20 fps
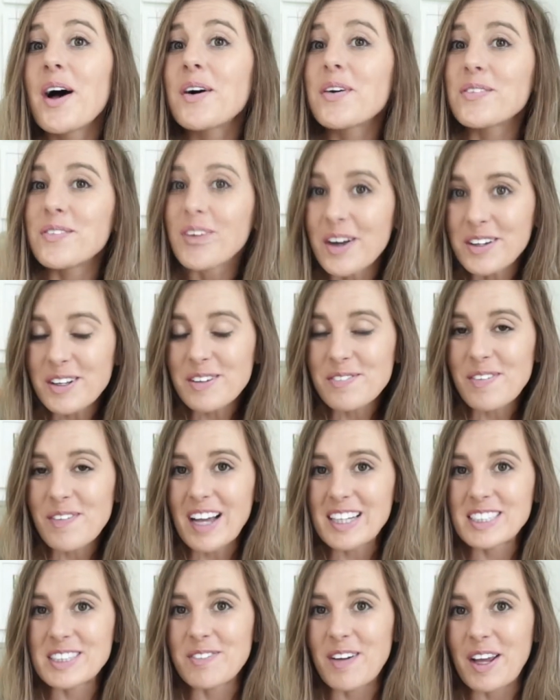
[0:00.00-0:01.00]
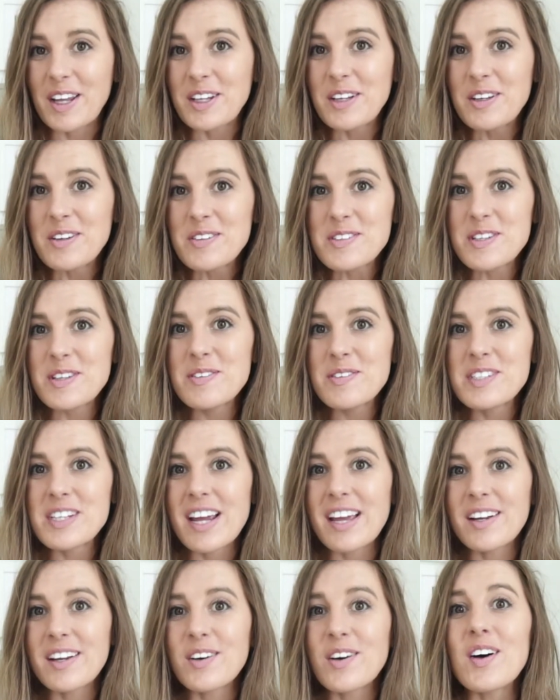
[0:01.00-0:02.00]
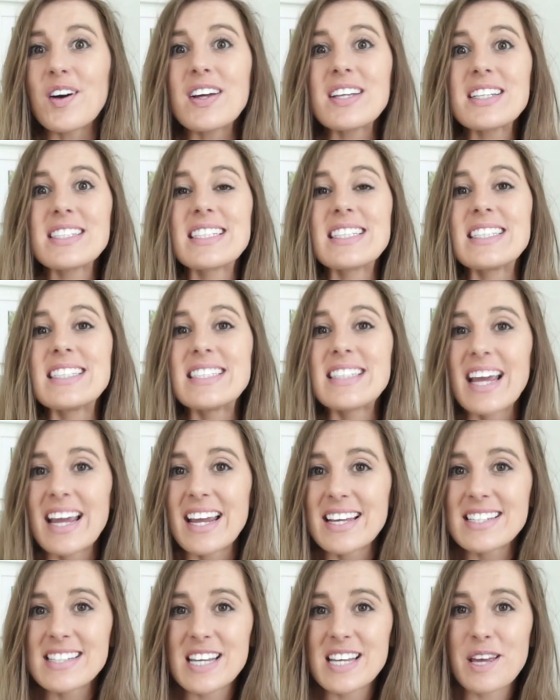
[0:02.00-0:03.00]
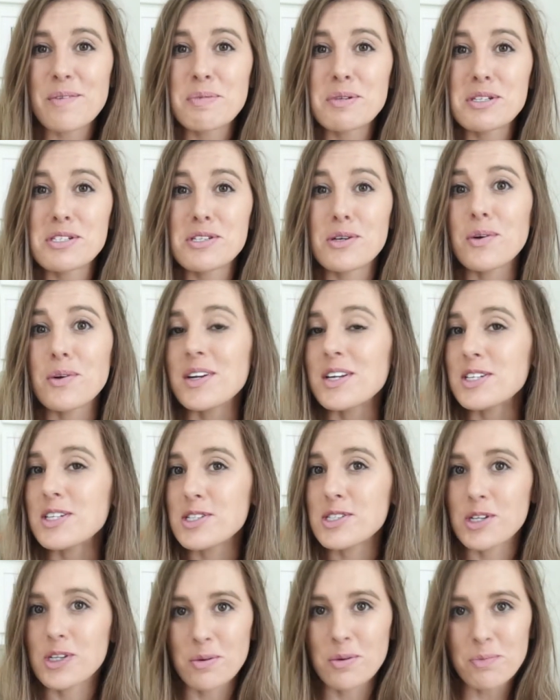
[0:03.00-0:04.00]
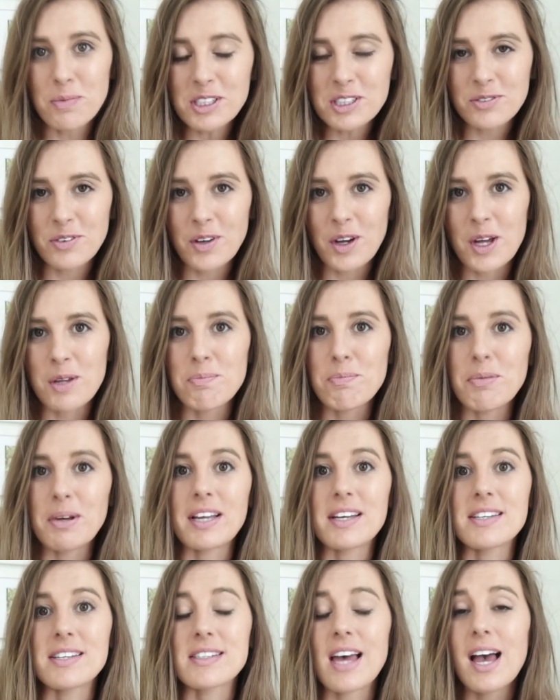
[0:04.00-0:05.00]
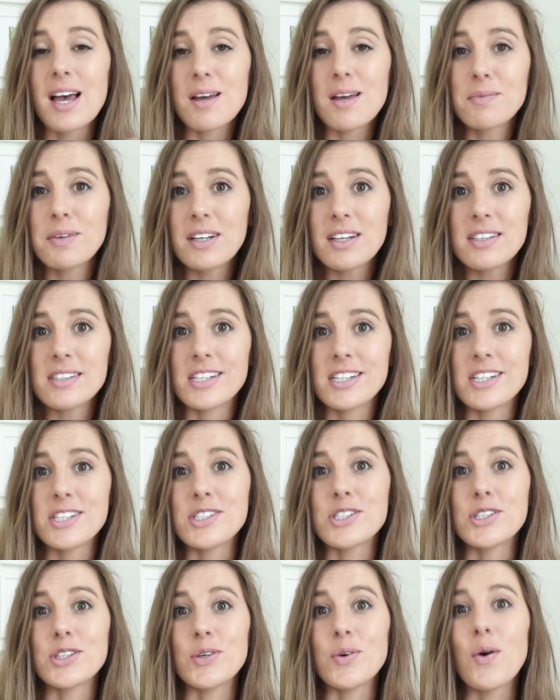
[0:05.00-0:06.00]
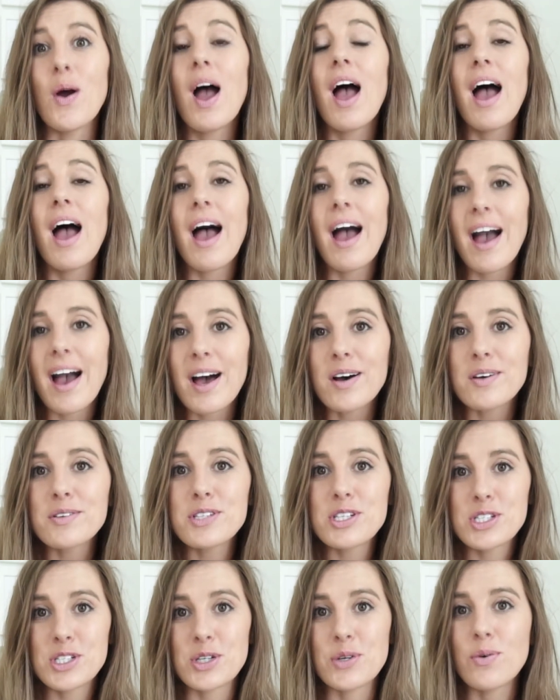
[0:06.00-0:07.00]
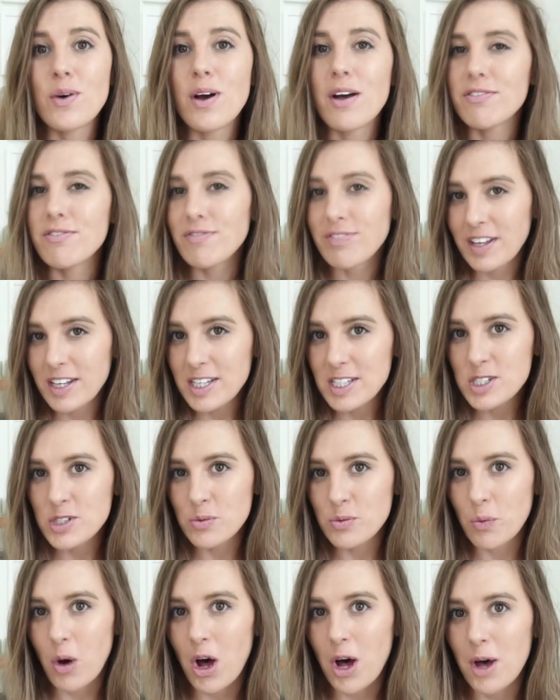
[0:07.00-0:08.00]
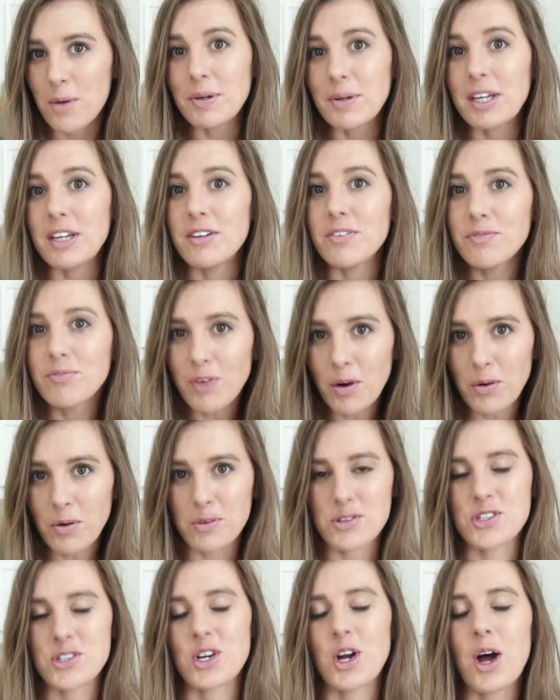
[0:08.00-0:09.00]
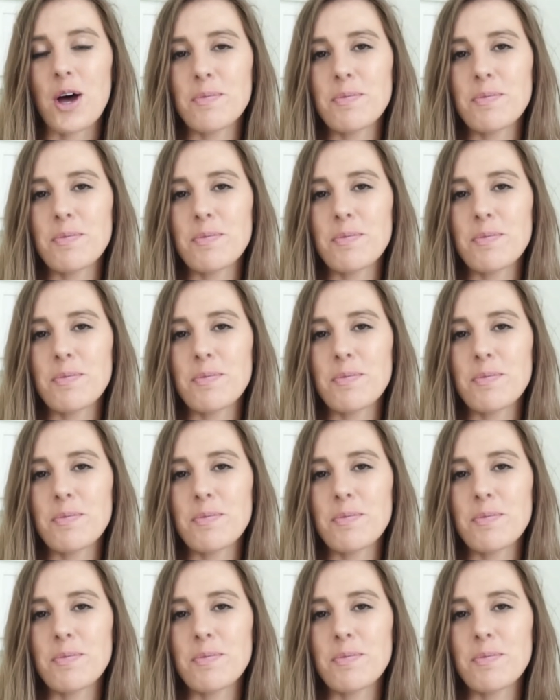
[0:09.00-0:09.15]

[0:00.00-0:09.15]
Welcome back to my YouTube channel. Today's episode is so much fun because I'm going to teach you how to do a face swap in Photoshop.